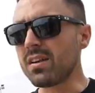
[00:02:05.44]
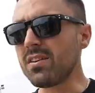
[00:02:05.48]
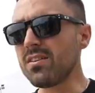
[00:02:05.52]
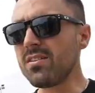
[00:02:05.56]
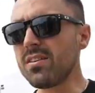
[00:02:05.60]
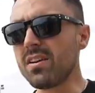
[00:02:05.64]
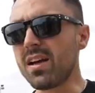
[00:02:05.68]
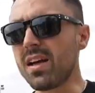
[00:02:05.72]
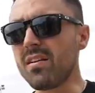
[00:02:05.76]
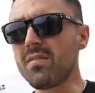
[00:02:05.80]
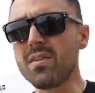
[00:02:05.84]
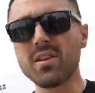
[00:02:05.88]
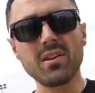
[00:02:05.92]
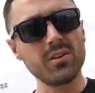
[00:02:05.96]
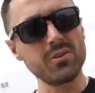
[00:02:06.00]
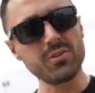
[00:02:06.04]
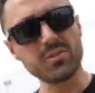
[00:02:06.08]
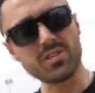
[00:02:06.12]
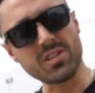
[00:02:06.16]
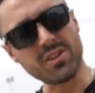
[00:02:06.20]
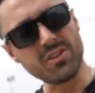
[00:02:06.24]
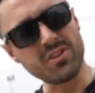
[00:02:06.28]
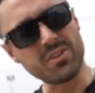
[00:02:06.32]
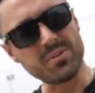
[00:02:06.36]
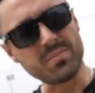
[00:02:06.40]
I don't ever
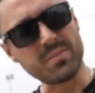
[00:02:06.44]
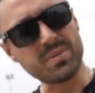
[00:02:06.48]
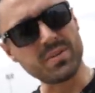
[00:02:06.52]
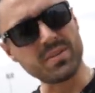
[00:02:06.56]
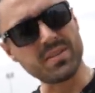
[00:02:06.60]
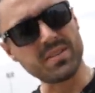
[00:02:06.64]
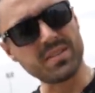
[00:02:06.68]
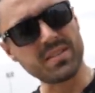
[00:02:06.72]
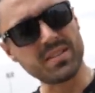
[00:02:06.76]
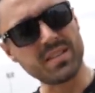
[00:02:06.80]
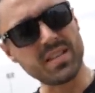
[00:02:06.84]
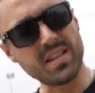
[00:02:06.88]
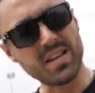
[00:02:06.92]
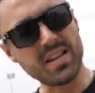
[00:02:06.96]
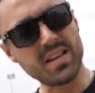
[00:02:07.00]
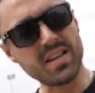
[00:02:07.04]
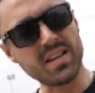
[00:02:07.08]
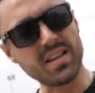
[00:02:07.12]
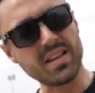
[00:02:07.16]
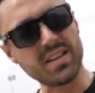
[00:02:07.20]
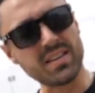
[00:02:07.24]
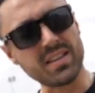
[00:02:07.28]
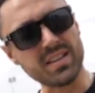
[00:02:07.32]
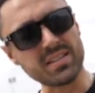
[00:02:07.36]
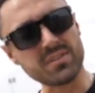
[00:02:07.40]
lose hope. No.
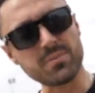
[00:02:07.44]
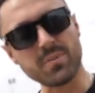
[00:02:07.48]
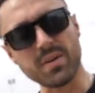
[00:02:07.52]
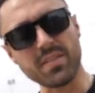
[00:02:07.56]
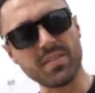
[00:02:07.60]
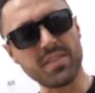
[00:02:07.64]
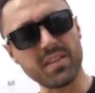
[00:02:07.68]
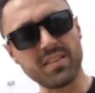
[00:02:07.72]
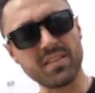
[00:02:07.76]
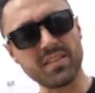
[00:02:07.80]
Yeah, that's one